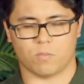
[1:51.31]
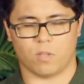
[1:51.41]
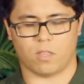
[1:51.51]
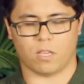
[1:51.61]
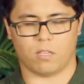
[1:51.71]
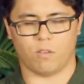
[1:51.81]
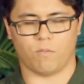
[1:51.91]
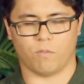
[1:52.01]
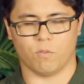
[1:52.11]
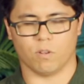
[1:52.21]
We thank you
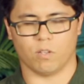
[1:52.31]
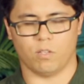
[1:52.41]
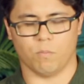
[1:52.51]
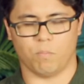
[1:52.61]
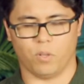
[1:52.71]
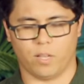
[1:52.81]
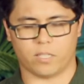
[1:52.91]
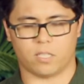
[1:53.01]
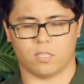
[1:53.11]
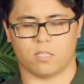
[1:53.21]
for your
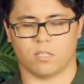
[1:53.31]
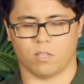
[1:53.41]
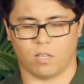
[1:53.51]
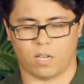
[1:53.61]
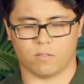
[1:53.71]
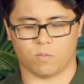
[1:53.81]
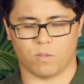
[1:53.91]
blessings in our lives.